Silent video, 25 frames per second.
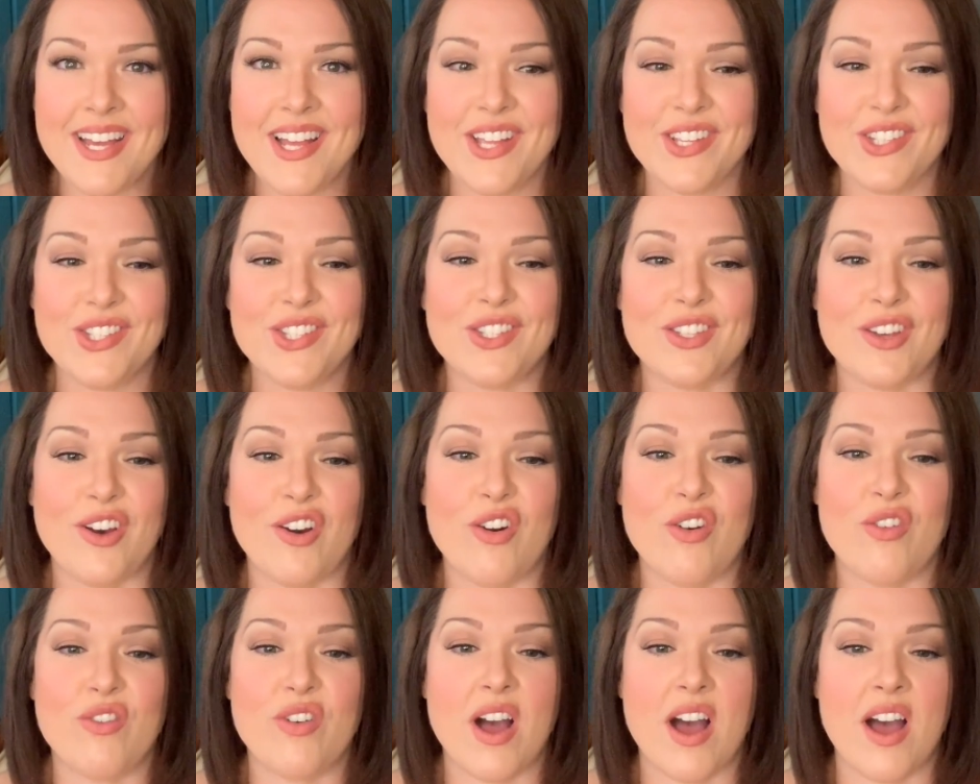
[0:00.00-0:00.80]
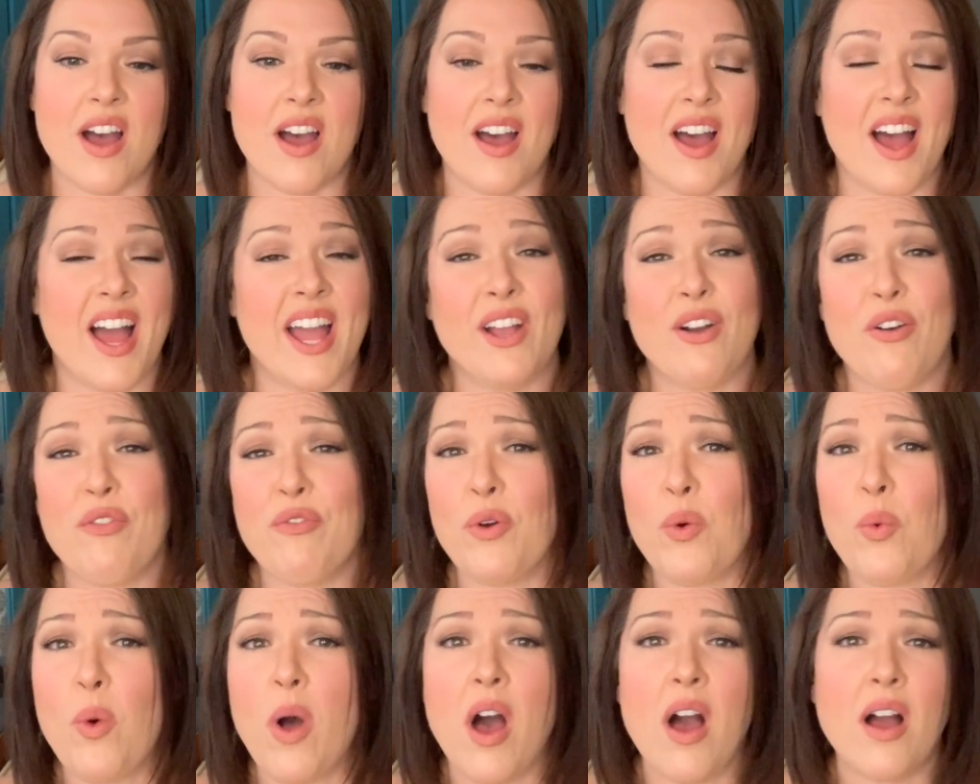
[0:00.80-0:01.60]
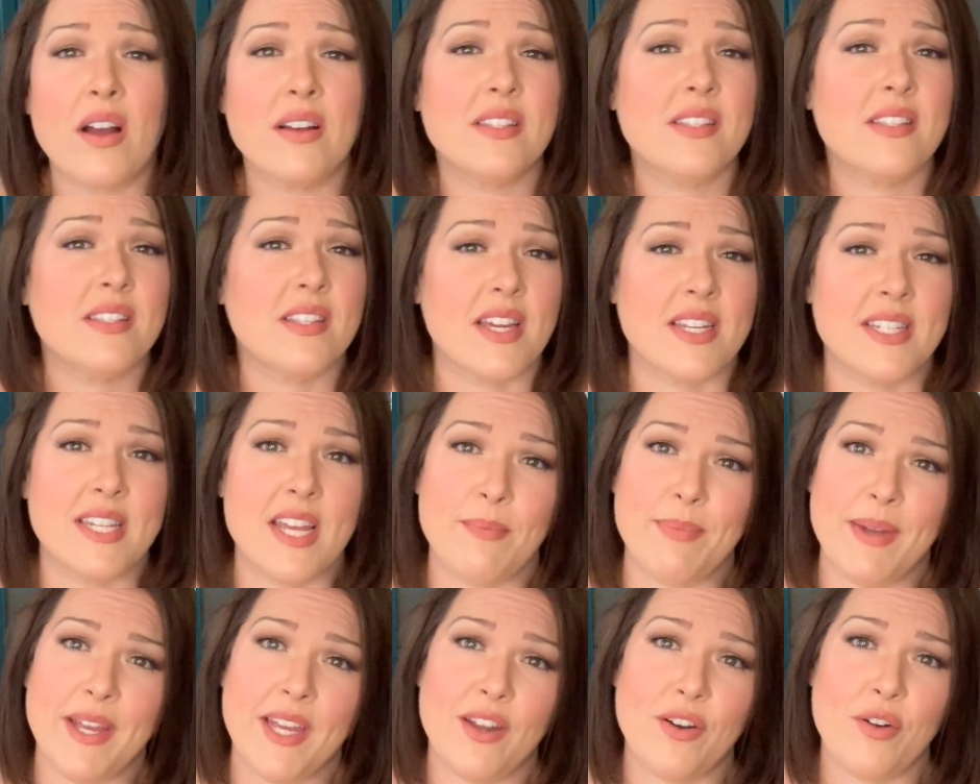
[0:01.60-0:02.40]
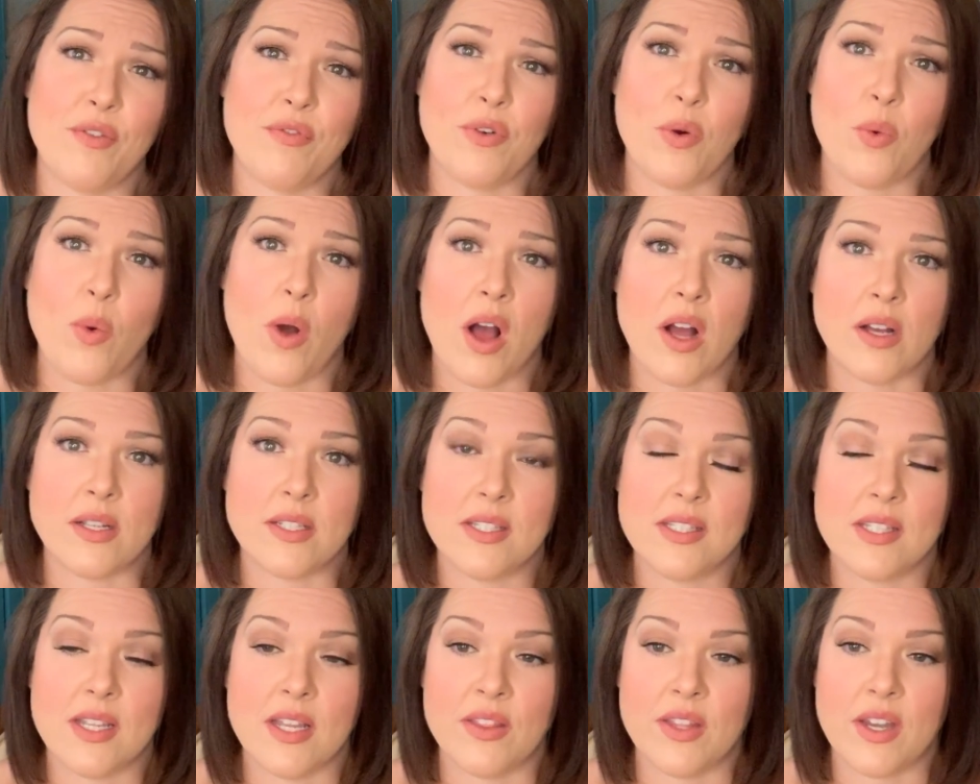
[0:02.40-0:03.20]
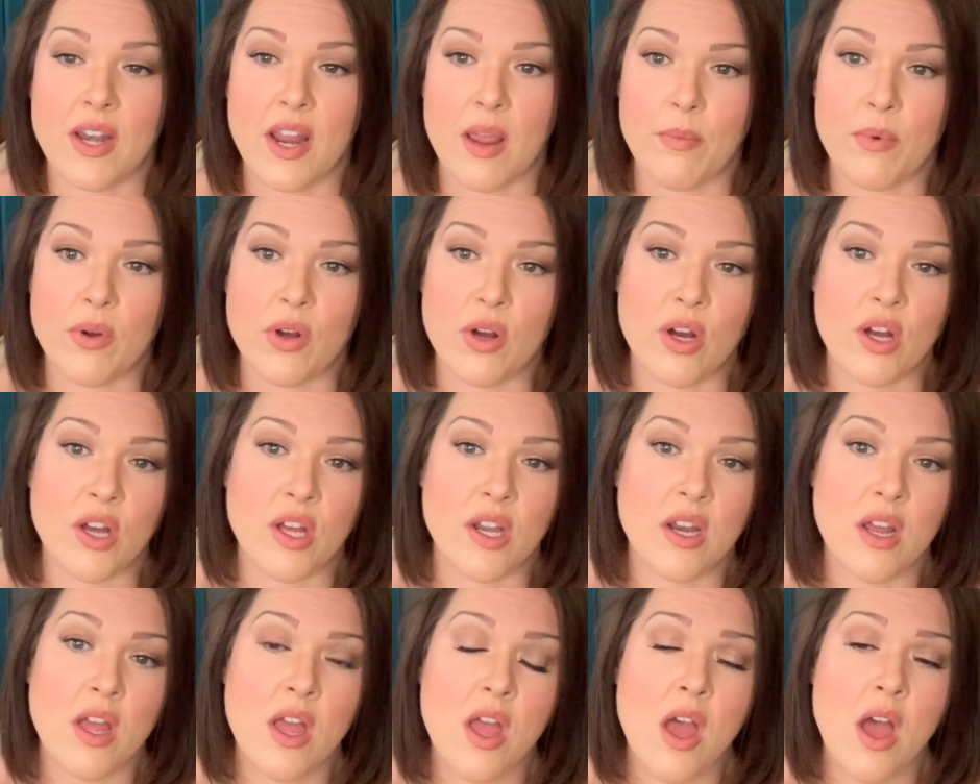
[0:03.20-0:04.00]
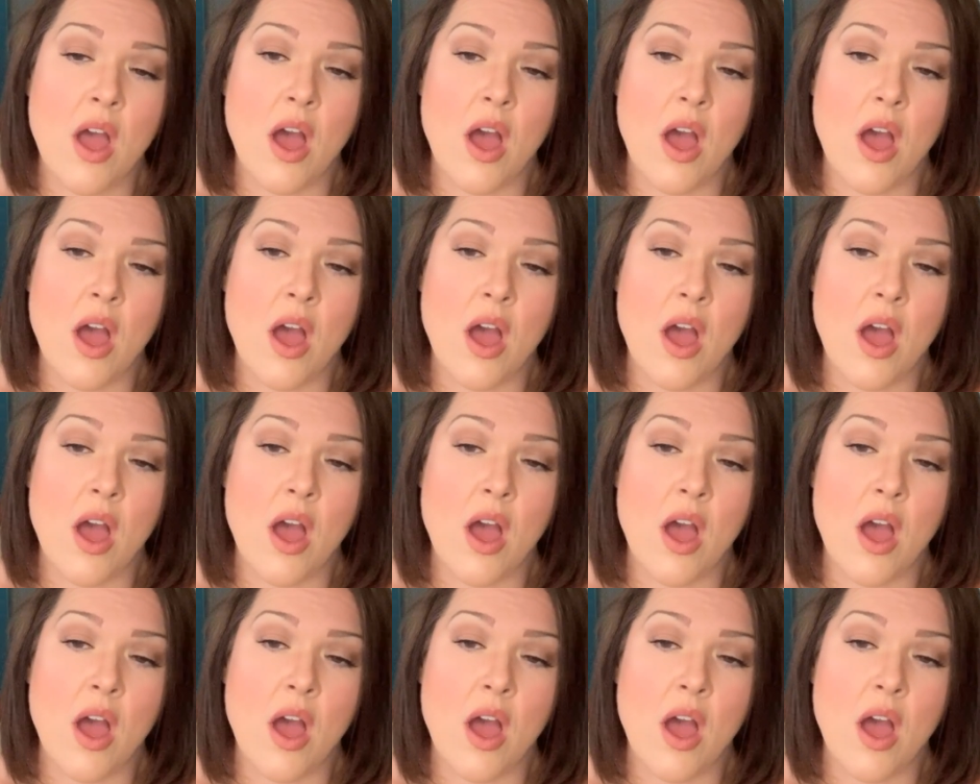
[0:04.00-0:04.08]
So I go for walks. I take my kiddo for walks in the neighborhood.